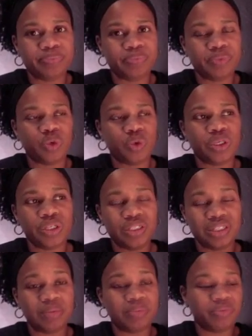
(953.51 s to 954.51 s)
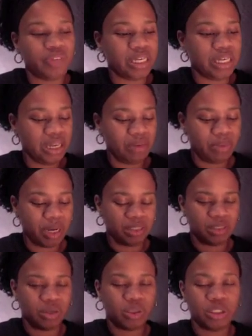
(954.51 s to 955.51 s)
Or you can send them via inbox
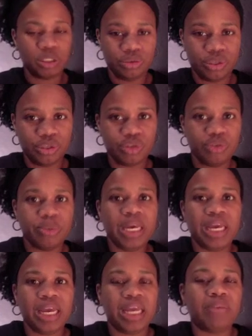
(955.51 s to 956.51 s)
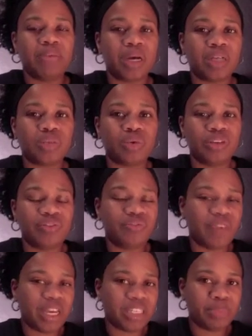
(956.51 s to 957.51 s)
on YouTube, inbox on
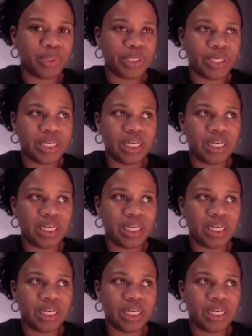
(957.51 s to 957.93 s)
Facebook,